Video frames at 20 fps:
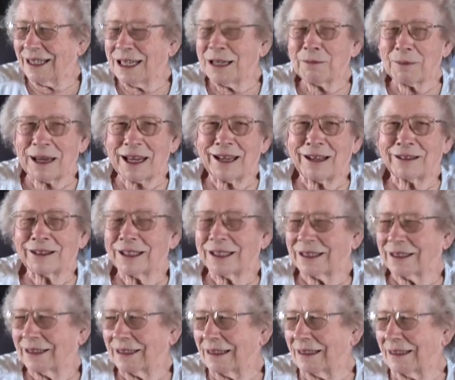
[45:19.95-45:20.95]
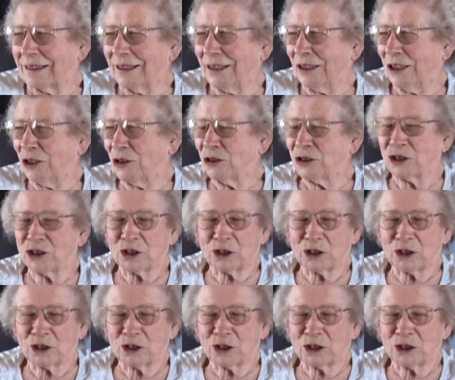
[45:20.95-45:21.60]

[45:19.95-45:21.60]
email and uh, use